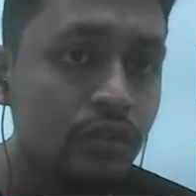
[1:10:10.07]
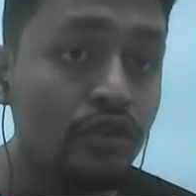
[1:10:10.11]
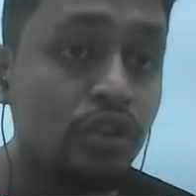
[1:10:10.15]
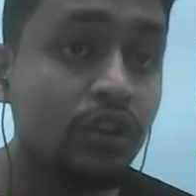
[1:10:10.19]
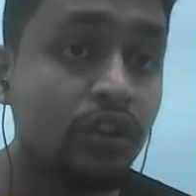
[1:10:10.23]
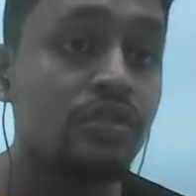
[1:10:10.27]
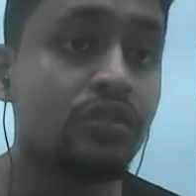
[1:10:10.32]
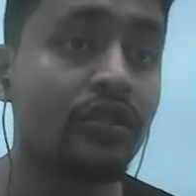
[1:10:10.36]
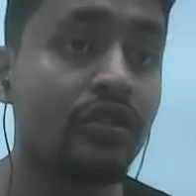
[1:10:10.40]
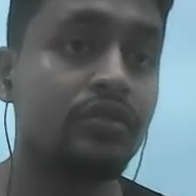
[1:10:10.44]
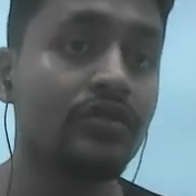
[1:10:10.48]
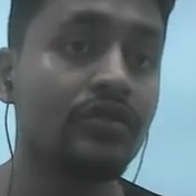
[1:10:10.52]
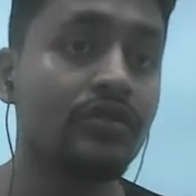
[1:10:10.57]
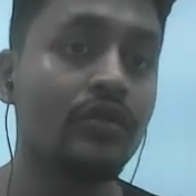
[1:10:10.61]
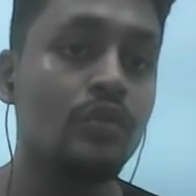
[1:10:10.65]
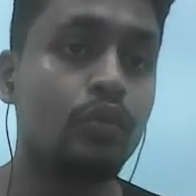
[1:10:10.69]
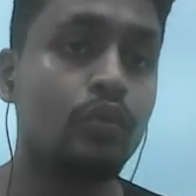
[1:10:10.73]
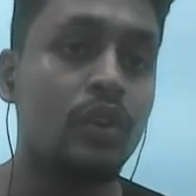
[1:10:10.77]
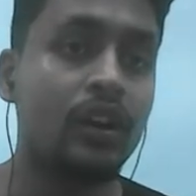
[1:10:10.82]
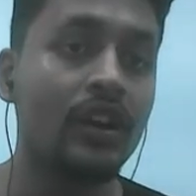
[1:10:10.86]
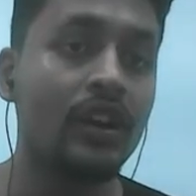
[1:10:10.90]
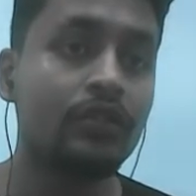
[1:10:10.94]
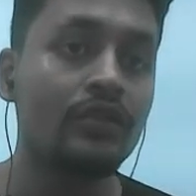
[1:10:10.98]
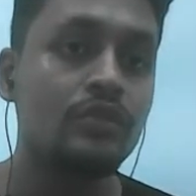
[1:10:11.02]
Sorry.
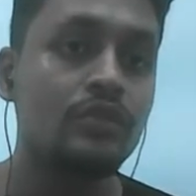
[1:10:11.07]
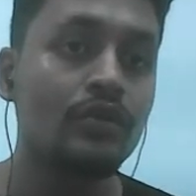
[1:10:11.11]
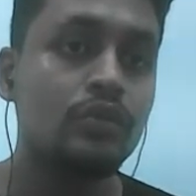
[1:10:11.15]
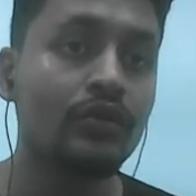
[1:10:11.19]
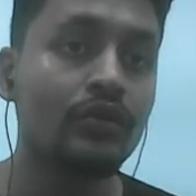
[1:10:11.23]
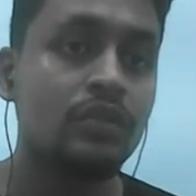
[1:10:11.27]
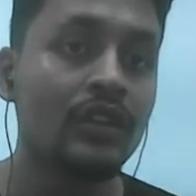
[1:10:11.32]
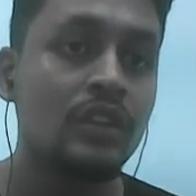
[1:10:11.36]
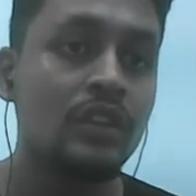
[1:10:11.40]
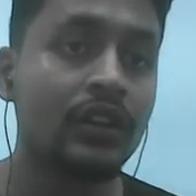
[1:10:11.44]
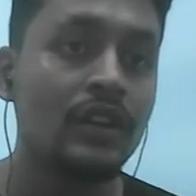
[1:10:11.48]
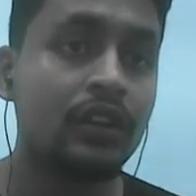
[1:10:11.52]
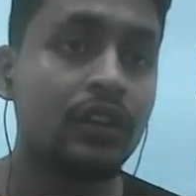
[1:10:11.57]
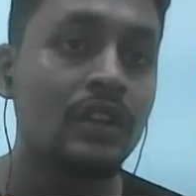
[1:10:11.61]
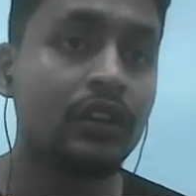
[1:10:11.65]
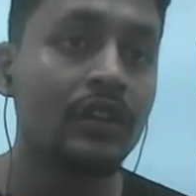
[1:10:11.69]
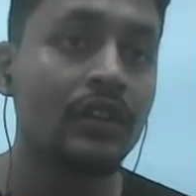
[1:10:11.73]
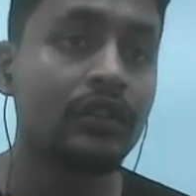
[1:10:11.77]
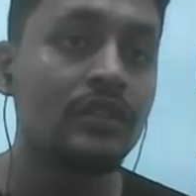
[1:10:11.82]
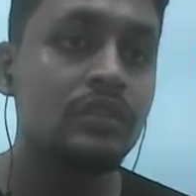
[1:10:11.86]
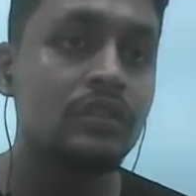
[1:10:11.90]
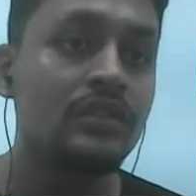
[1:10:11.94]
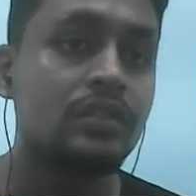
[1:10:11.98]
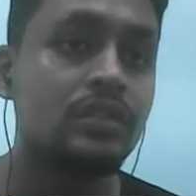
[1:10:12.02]
1, 2,
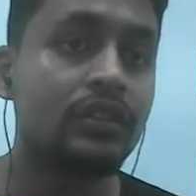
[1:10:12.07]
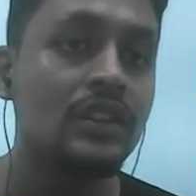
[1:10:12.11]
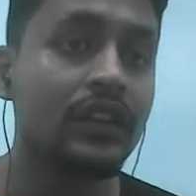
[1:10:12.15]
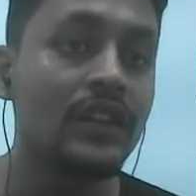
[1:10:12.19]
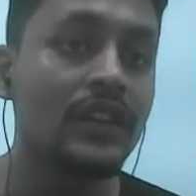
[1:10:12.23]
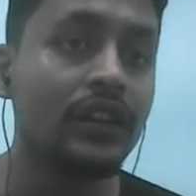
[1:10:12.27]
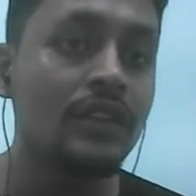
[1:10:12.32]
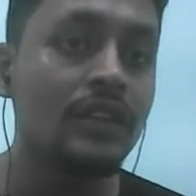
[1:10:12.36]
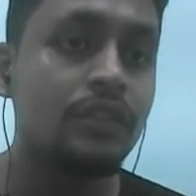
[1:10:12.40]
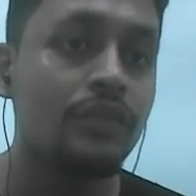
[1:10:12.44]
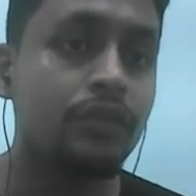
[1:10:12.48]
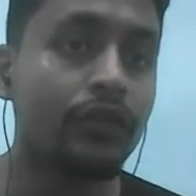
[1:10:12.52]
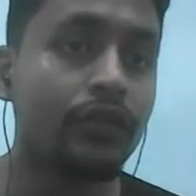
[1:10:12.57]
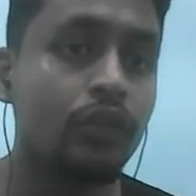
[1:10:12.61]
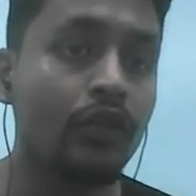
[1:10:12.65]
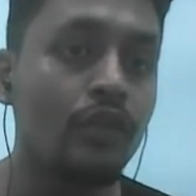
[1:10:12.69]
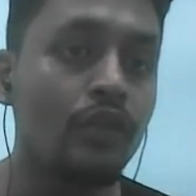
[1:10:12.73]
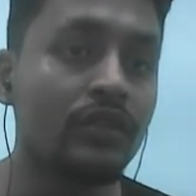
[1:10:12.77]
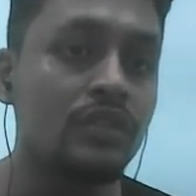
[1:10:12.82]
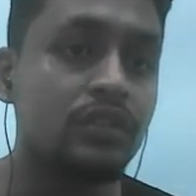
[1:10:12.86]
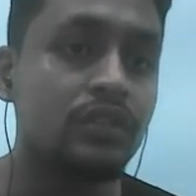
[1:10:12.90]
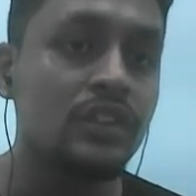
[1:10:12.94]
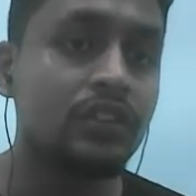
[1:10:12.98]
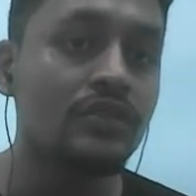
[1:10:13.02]
3,
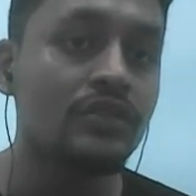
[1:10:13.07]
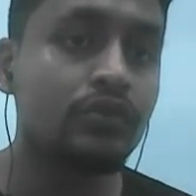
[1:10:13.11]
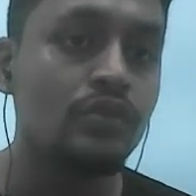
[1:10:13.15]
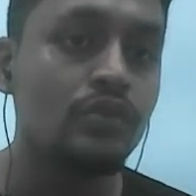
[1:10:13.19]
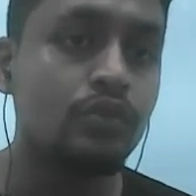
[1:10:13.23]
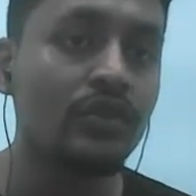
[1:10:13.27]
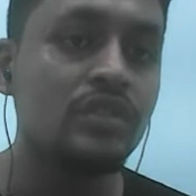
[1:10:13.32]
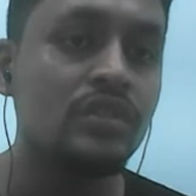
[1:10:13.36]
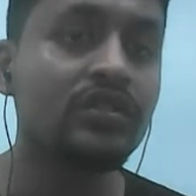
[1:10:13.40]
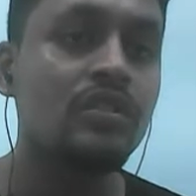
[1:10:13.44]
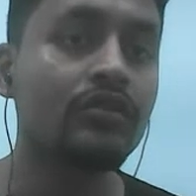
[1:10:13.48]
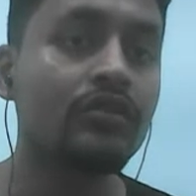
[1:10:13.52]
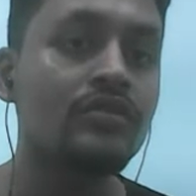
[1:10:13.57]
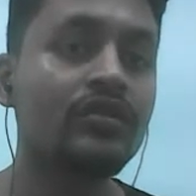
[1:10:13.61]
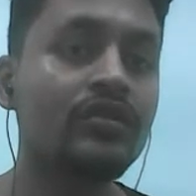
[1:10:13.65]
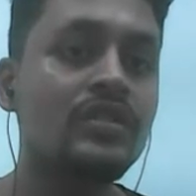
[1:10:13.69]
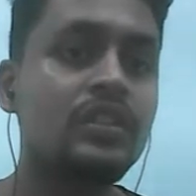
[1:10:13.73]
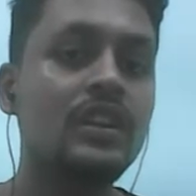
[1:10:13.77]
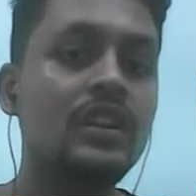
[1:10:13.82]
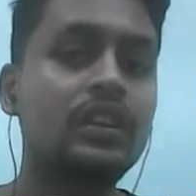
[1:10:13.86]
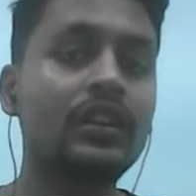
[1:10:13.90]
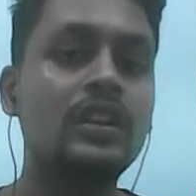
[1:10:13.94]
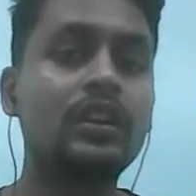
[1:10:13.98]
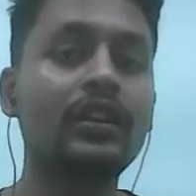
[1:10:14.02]
4. This 2 is also
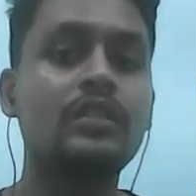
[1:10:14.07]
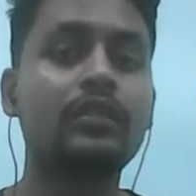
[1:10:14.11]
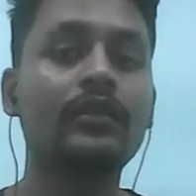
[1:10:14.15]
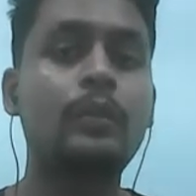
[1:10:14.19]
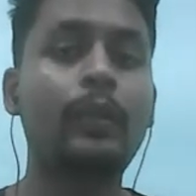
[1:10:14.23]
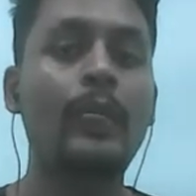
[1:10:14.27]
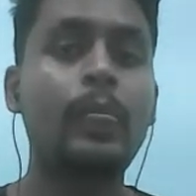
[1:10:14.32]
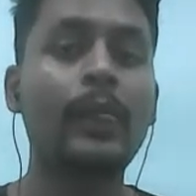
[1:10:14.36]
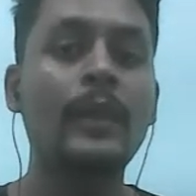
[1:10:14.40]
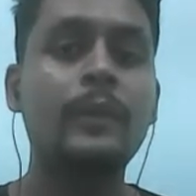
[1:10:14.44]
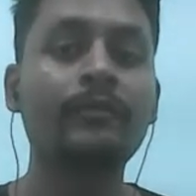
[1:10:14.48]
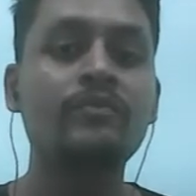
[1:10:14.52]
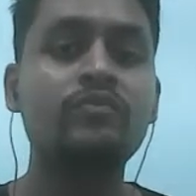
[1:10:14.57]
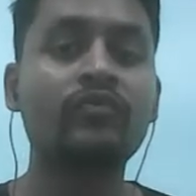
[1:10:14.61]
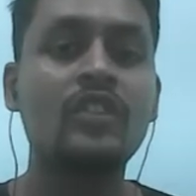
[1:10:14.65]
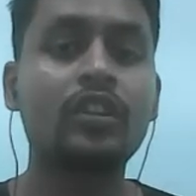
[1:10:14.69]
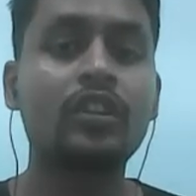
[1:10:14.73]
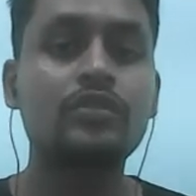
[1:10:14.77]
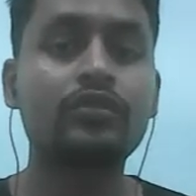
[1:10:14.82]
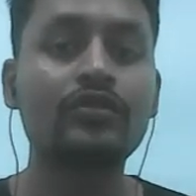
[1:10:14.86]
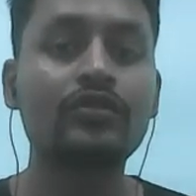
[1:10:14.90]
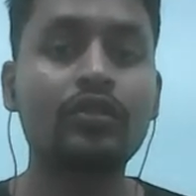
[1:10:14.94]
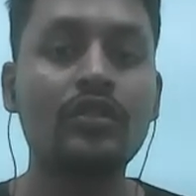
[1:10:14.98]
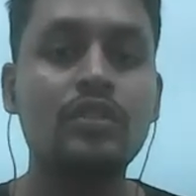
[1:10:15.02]
there, na?
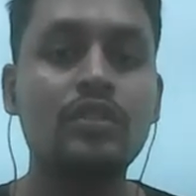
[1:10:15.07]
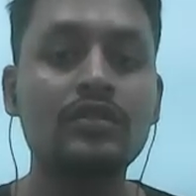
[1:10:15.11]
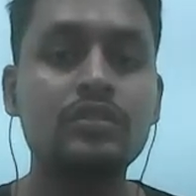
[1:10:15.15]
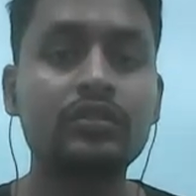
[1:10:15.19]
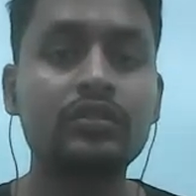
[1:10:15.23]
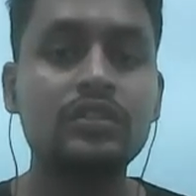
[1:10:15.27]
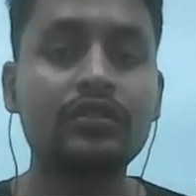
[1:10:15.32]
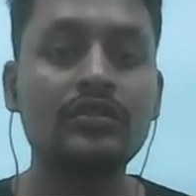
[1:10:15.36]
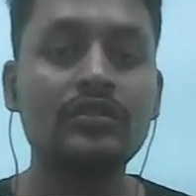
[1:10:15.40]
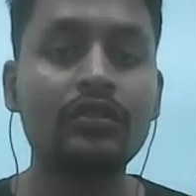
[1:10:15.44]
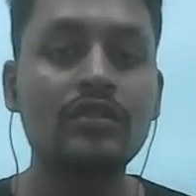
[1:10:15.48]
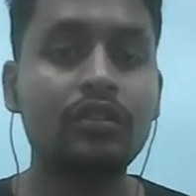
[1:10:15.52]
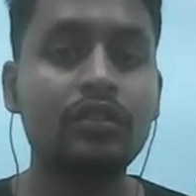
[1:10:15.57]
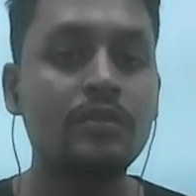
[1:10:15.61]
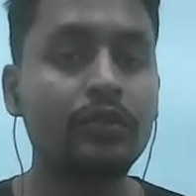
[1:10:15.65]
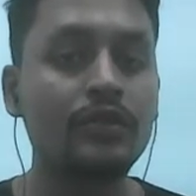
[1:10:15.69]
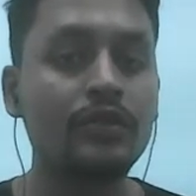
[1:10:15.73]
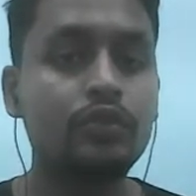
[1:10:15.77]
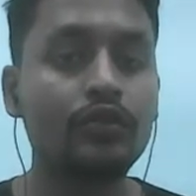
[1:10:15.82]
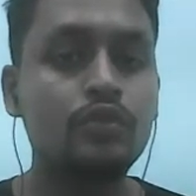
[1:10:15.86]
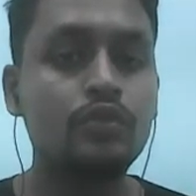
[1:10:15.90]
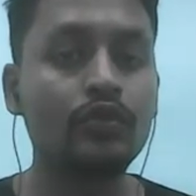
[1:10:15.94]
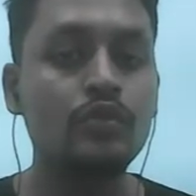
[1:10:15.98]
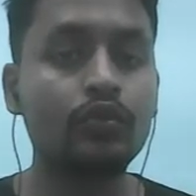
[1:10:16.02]
So this will not
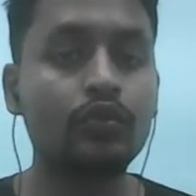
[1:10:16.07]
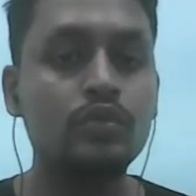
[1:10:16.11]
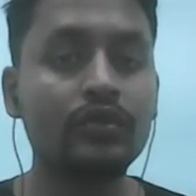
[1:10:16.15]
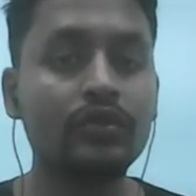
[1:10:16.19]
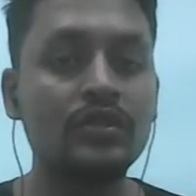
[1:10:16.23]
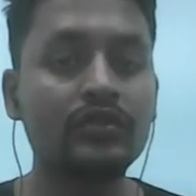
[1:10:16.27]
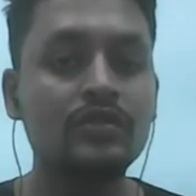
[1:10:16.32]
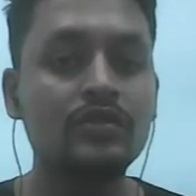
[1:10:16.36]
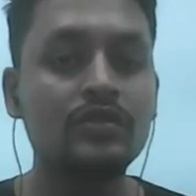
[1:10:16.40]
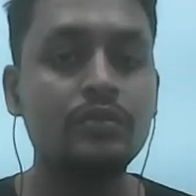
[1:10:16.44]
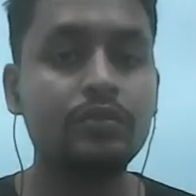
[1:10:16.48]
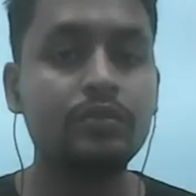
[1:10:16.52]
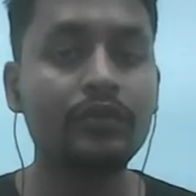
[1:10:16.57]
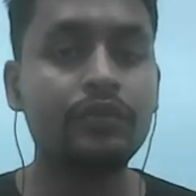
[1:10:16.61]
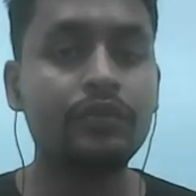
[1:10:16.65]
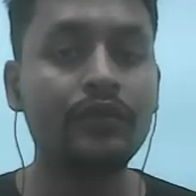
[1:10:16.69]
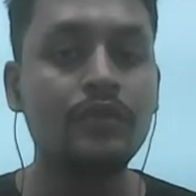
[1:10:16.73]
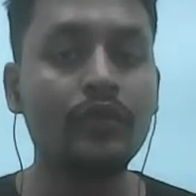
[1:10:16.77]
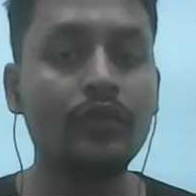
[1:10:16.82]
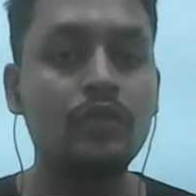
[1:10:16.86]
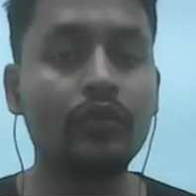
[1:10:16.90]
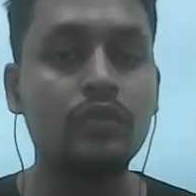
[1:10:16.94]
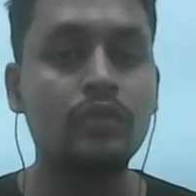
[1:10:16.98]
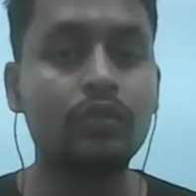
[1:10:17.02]
be 2, this will be
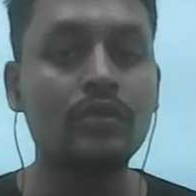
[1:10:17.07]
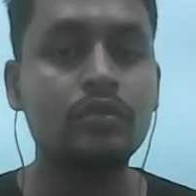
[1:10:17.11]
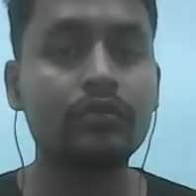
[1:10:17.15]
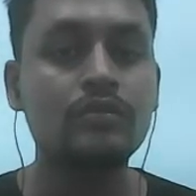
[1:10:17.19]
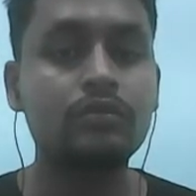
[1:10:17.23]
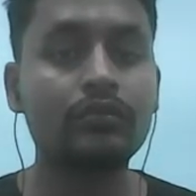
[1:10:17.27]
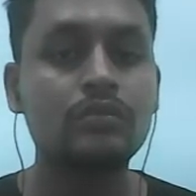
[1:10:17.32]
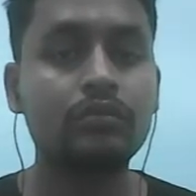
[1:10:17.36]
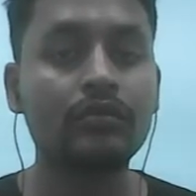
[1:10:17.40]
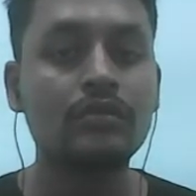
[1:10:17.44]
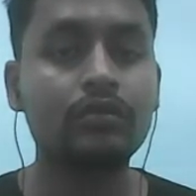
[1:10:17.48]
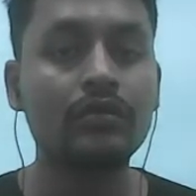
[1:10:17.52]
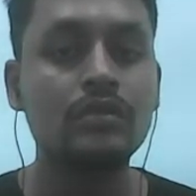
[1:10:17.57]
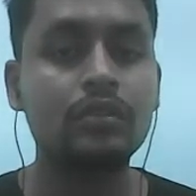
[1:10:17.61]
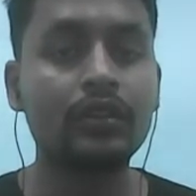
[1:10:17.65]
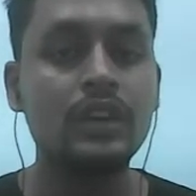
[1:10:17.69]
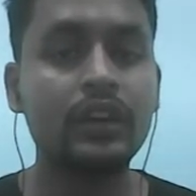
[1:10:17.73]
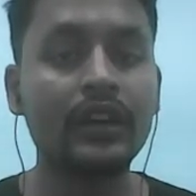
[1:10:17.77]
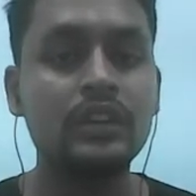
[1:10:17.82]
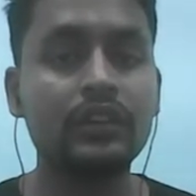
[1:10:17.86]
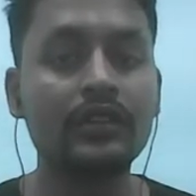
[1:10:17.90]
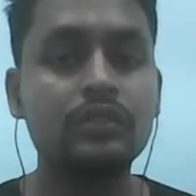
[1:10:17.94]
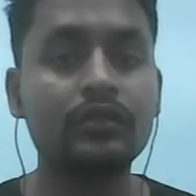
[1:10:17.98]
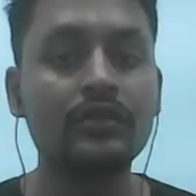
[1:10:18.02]
4.
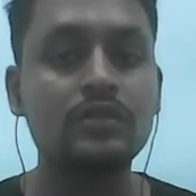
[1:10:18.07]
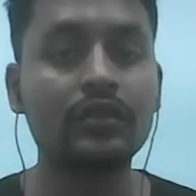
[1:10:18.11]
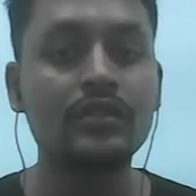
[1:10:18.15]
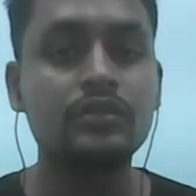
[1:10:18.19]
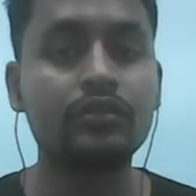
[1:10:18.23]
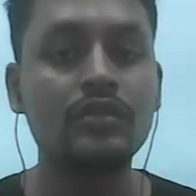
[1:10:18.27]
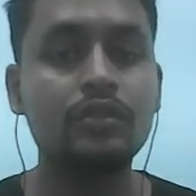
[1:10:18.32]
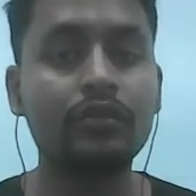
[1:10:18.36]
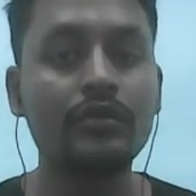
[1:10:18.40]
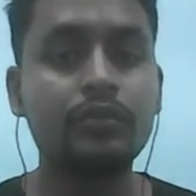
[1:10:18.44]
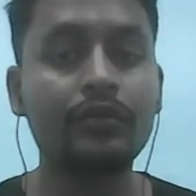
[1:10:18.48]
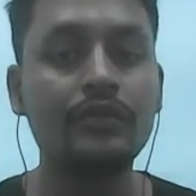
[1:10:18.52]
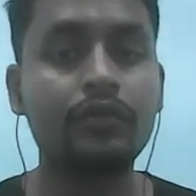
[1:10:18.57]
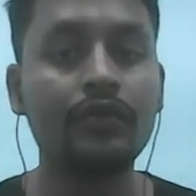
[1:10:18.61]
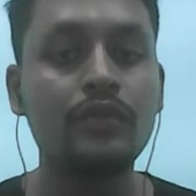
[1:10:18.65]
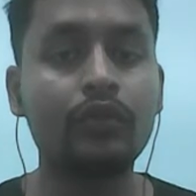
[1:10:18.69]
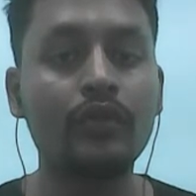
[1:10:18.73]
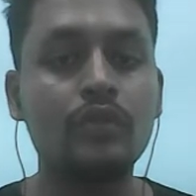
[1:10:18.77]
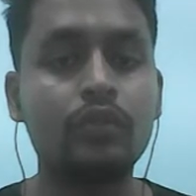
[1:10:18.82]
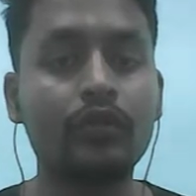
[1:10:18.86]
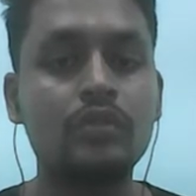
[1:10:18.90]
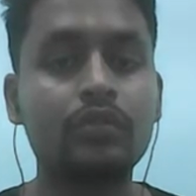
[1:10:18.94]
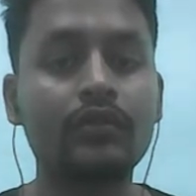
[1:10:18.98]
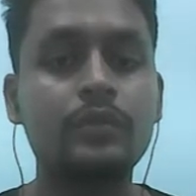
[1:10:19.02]
Right? This will be
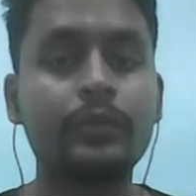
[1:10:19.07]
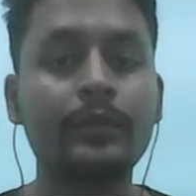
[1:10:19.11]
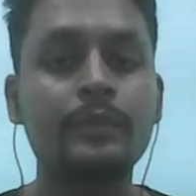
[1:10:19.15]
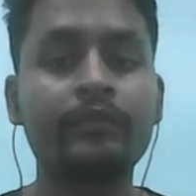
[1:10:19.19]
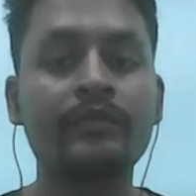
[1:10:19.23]
4.